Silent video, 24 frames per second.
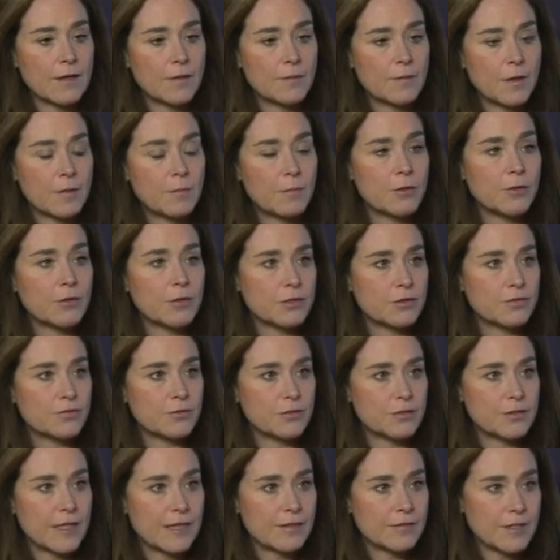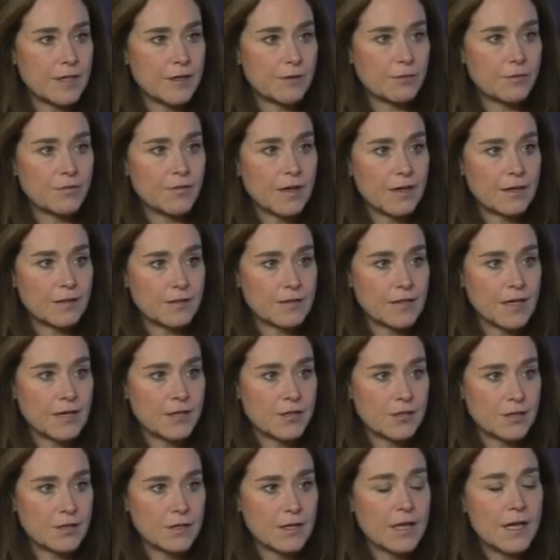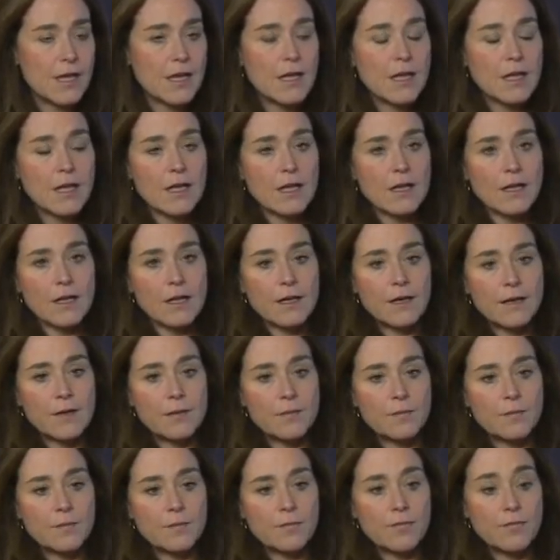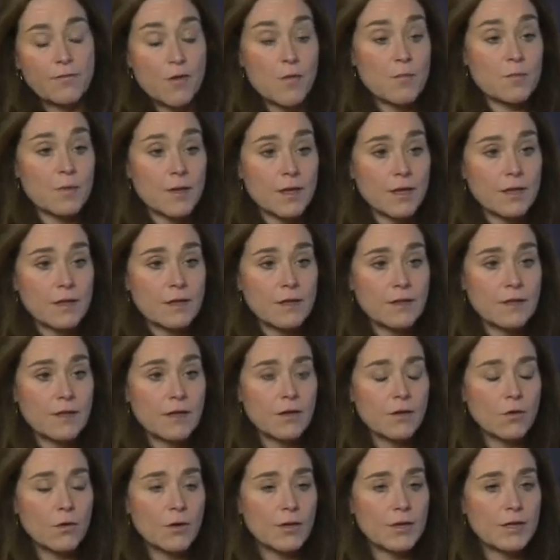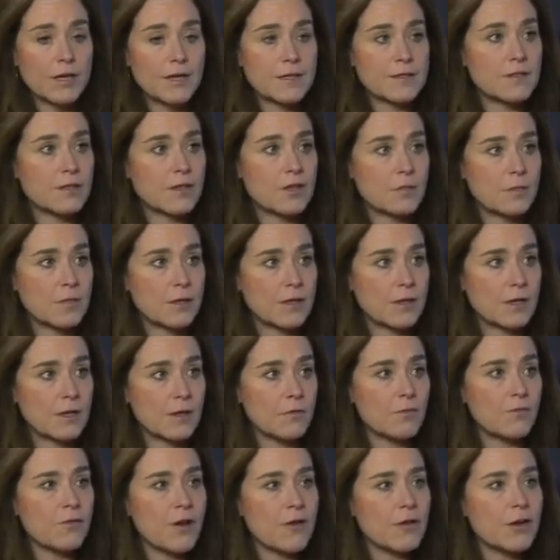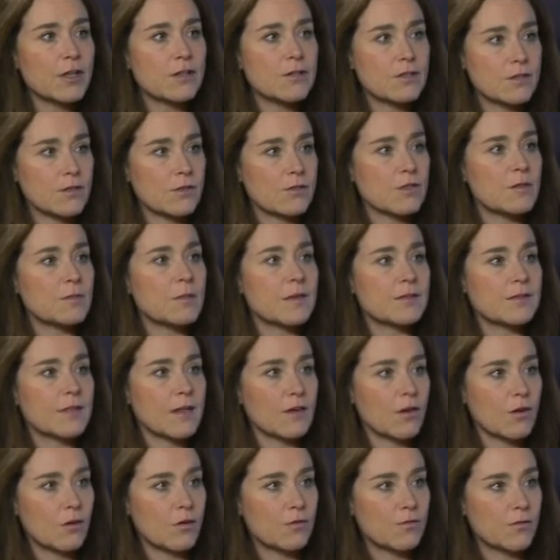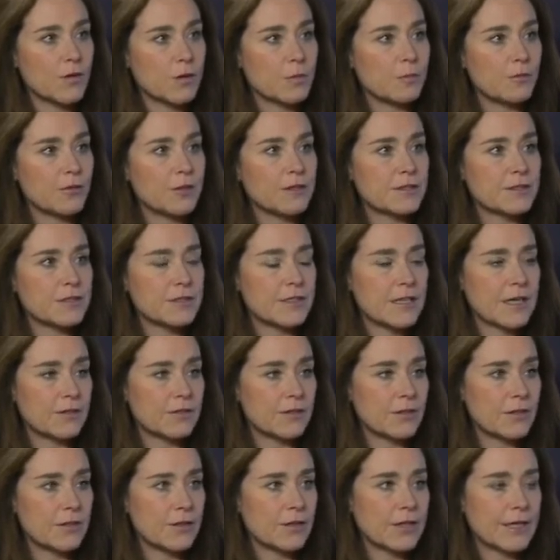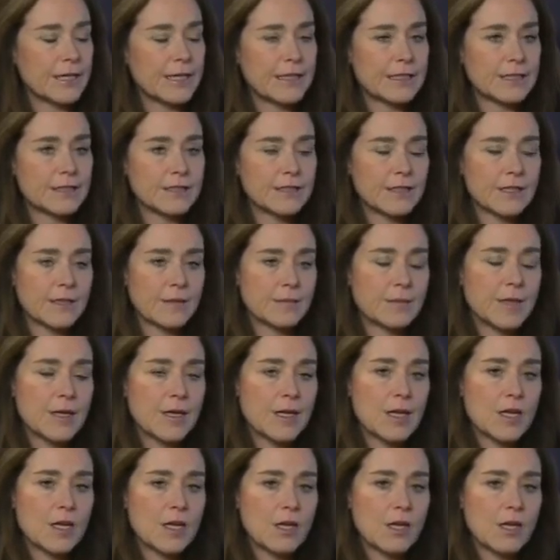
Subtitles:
a push for downtown revitalization. Right. From me, organized the committee, very concerned about that whole footprint down there, and